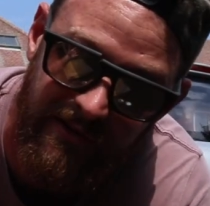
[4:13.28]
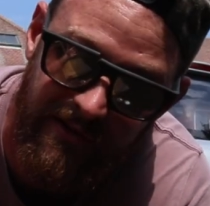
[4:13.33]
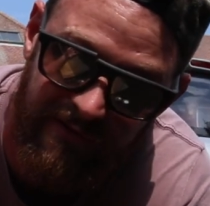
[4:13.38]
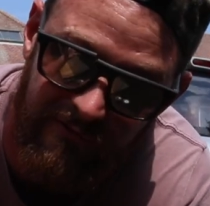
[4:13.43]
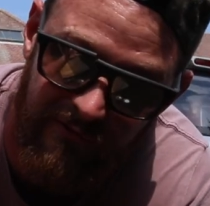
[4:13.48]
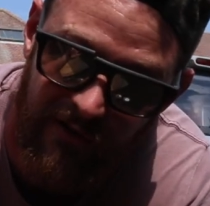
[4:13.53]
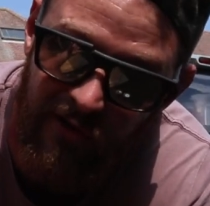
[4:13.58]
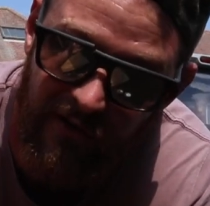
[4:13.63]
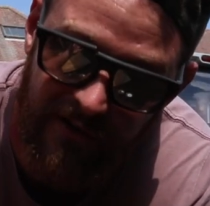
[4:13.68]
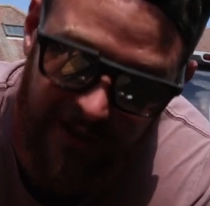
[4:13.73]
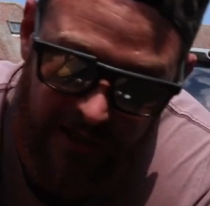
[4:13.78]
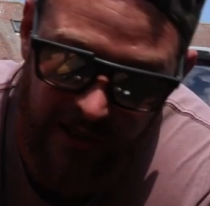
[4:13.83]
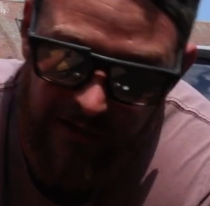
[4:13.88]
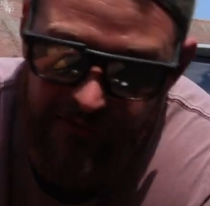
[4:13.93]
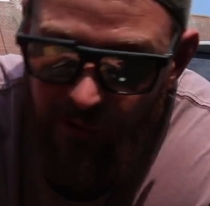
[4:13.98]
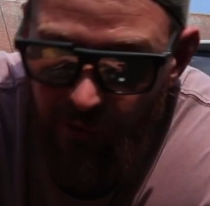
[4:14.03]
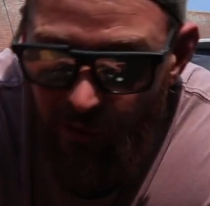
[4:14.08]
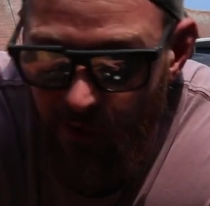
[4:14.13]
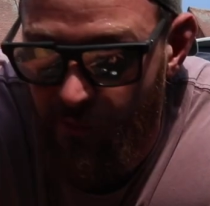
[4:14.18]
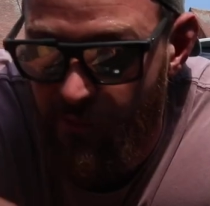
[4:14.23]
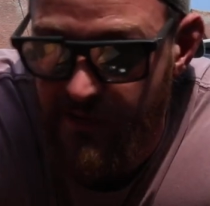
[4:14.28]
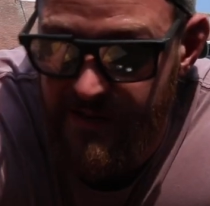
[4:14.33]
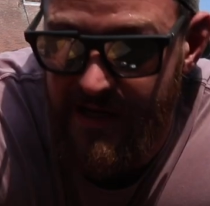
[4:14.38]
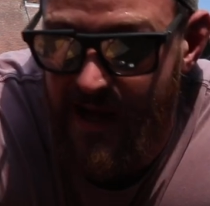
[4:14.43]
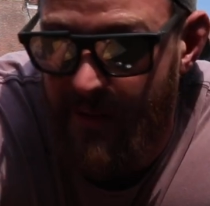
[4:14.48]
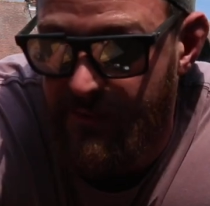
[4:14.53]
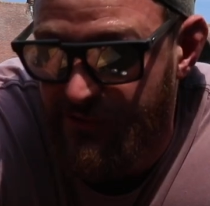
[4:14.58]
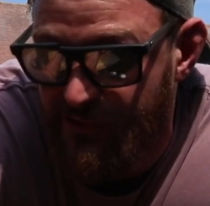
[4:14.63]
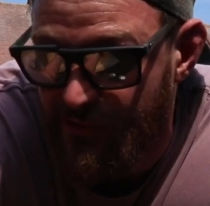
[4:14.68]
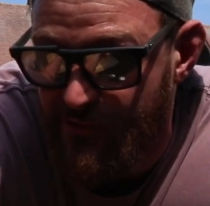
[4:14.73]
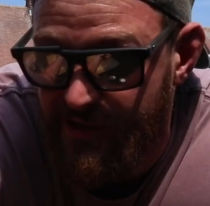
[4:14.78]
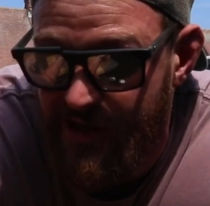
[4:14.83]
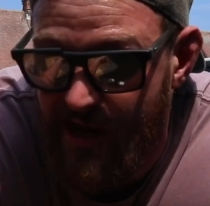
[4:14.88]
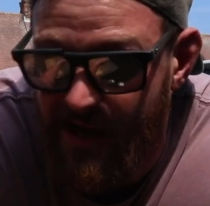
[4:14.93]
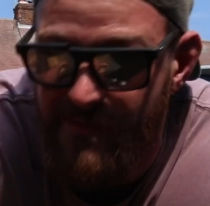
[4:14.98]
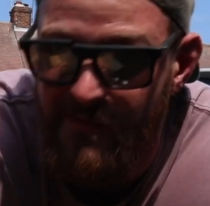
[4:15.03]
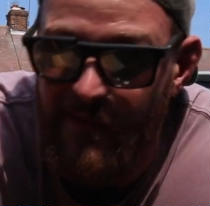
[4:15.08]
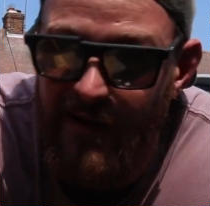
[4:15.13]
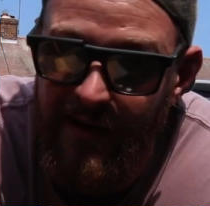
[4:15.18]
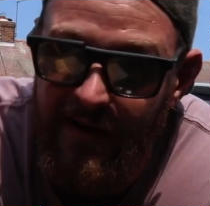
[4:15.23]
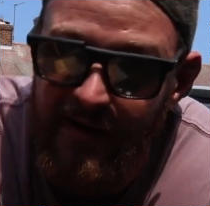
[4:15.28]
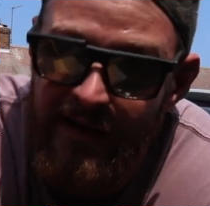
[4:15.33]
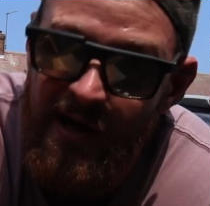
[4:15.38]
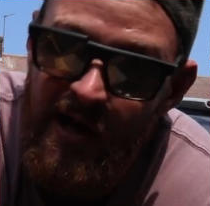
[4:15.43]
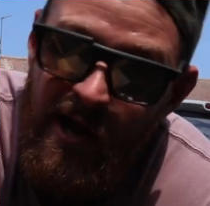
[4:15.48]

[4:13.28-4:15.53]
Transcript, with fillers: The roll cage for one was an absolute nightmare.